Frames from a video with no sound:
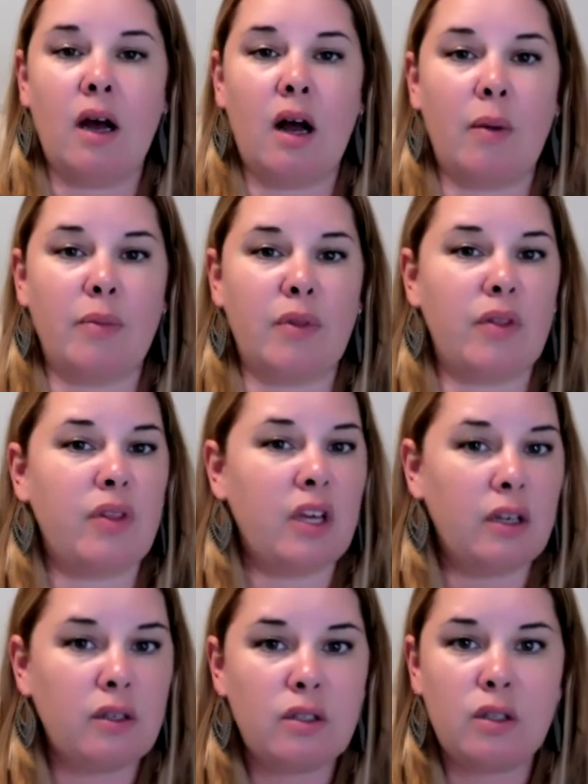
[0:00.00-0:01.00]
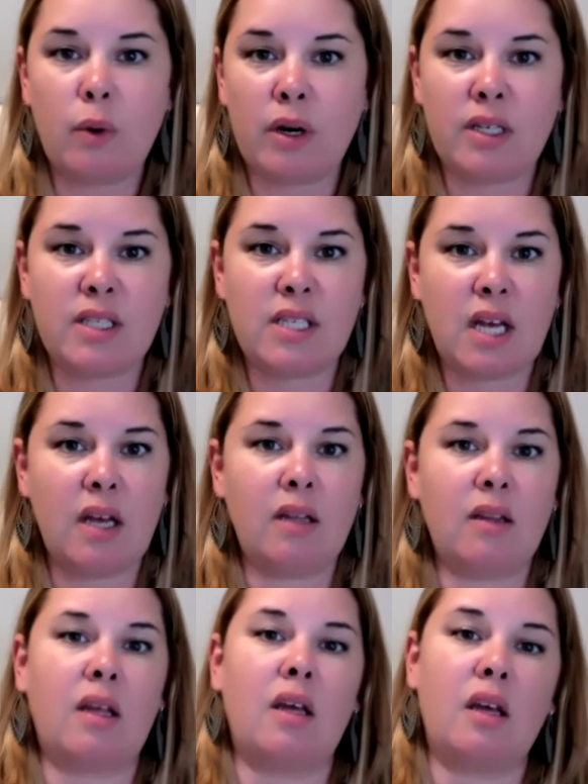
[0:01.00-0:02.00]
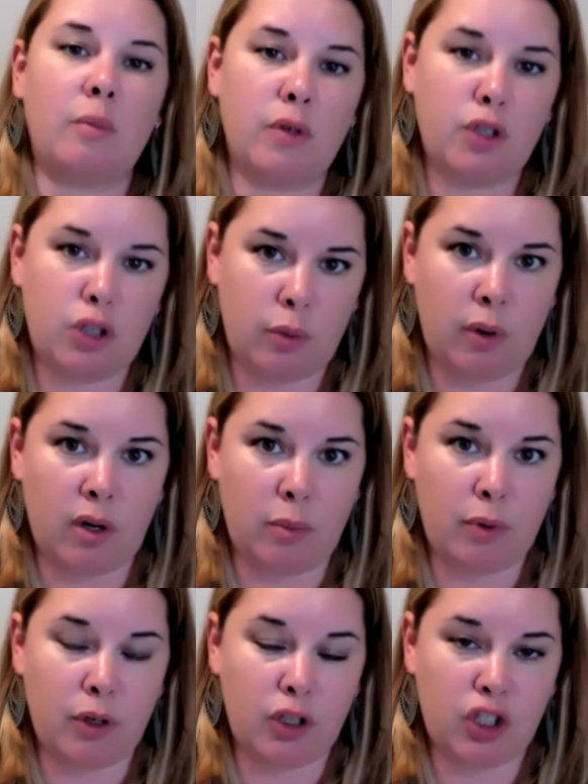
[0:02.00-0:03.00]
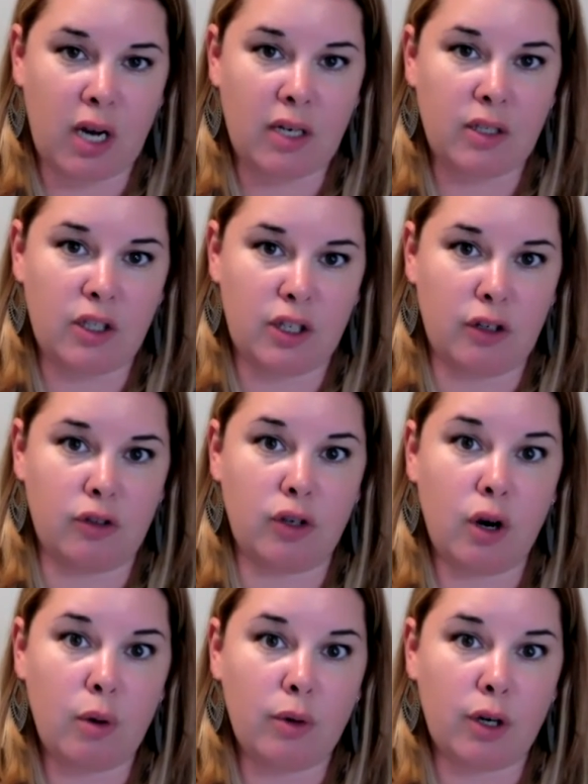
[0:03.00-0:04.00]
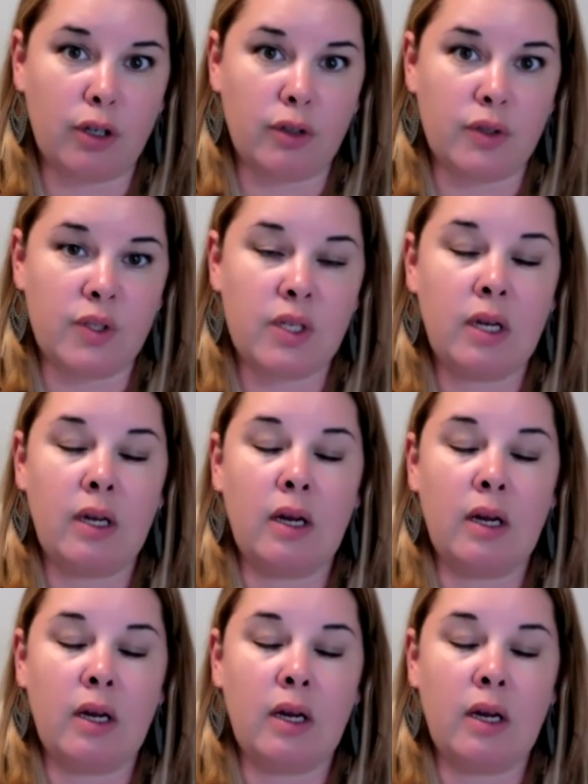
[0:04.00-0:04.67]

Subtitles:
the things you want to say and the image you want to project to your donors.